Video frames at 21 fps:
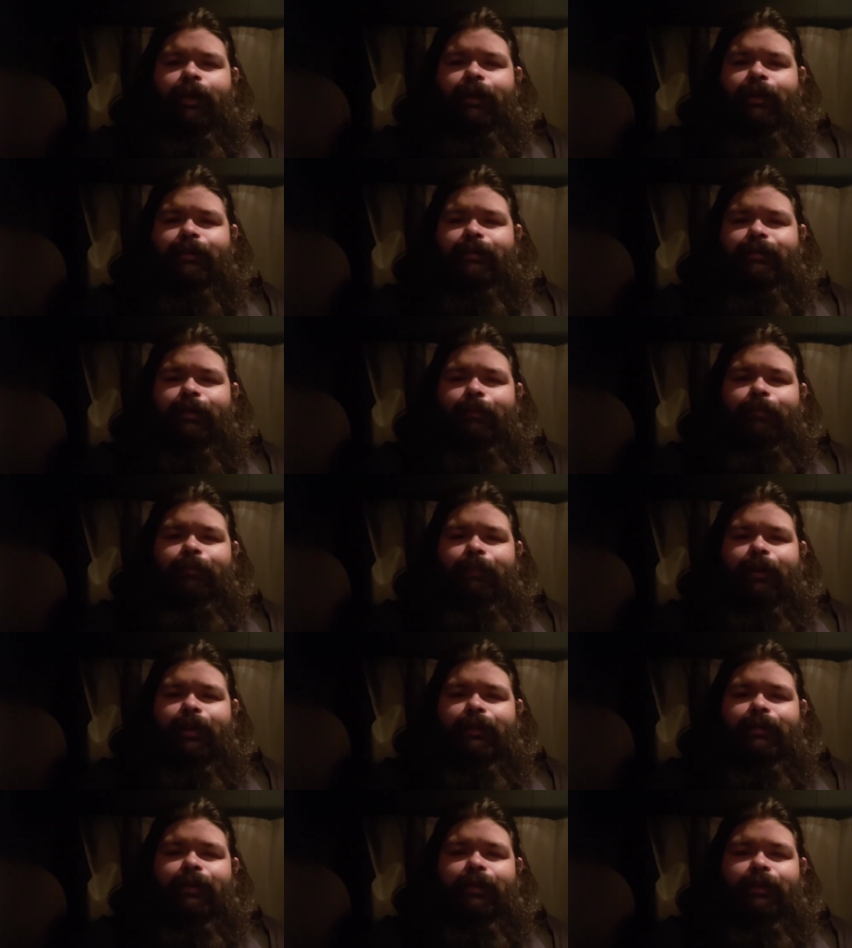it's come to
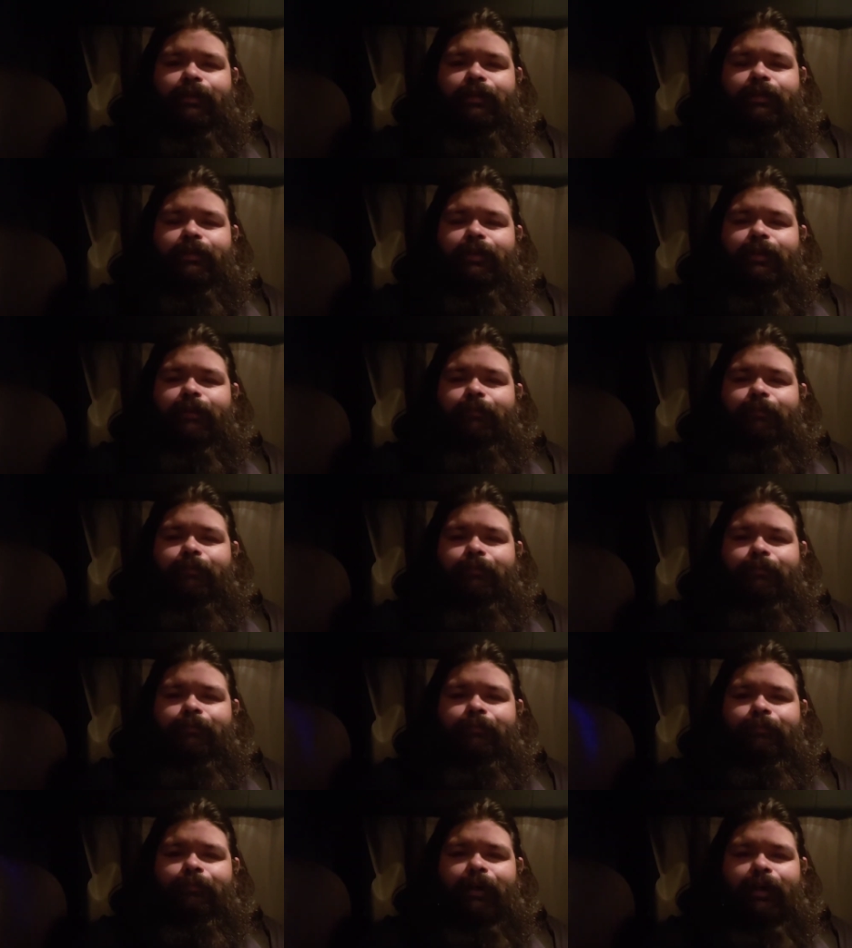my attention that
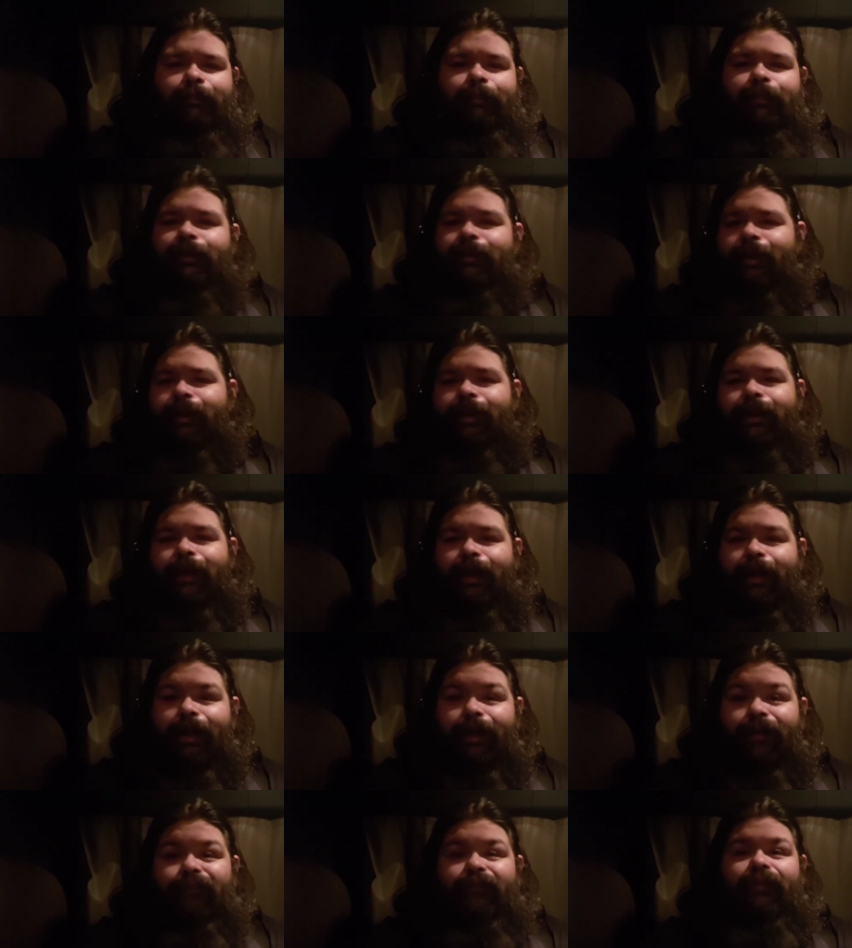maybe not
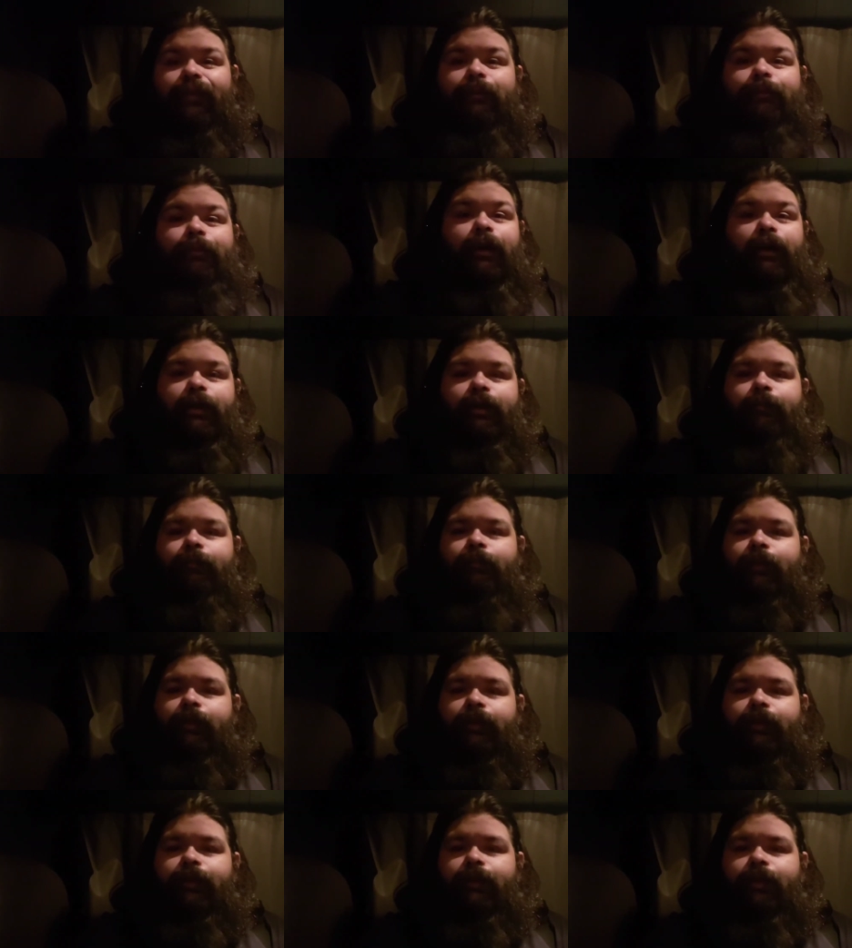everybody
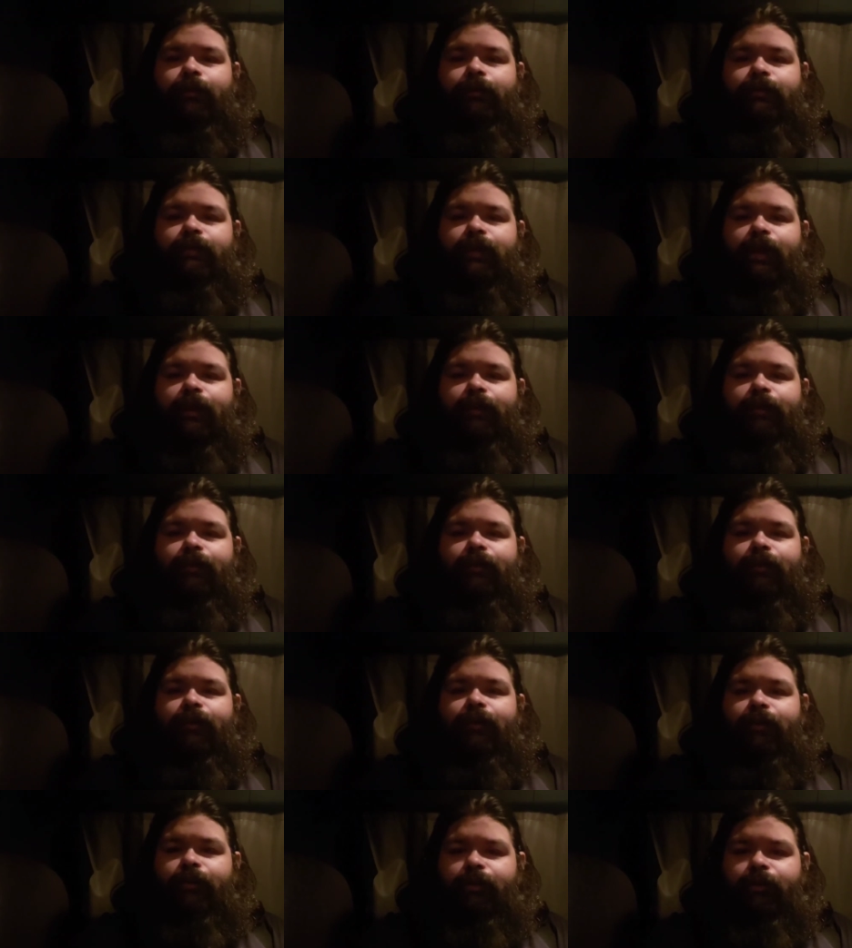really knows how to
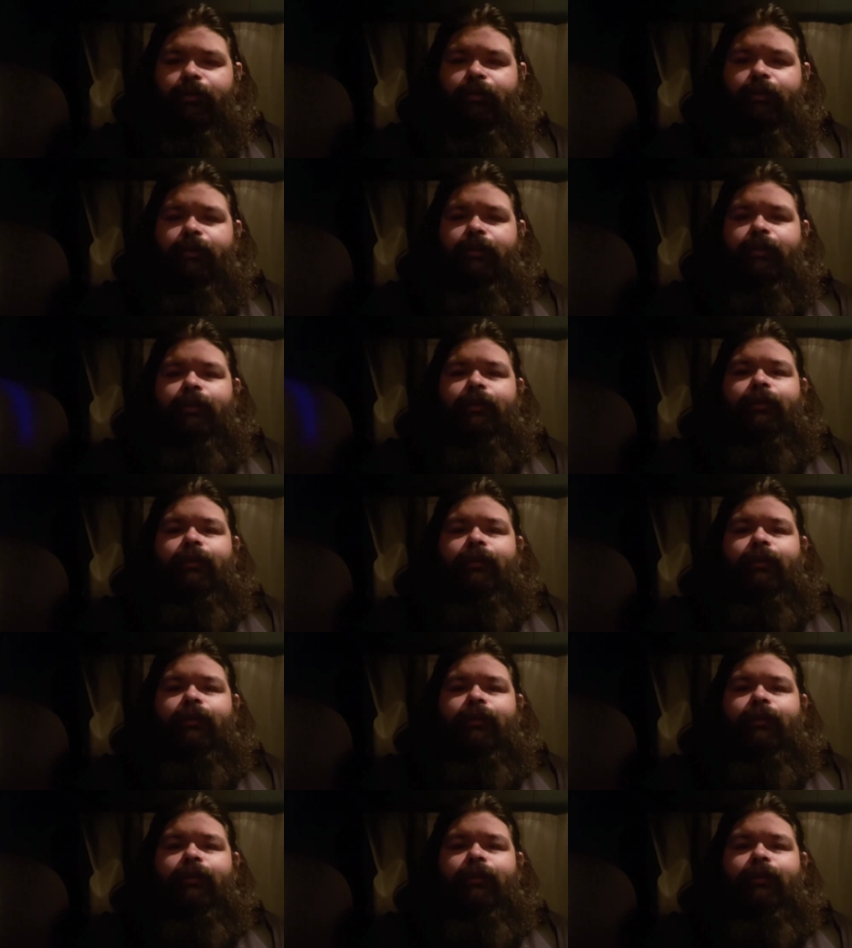cook a good,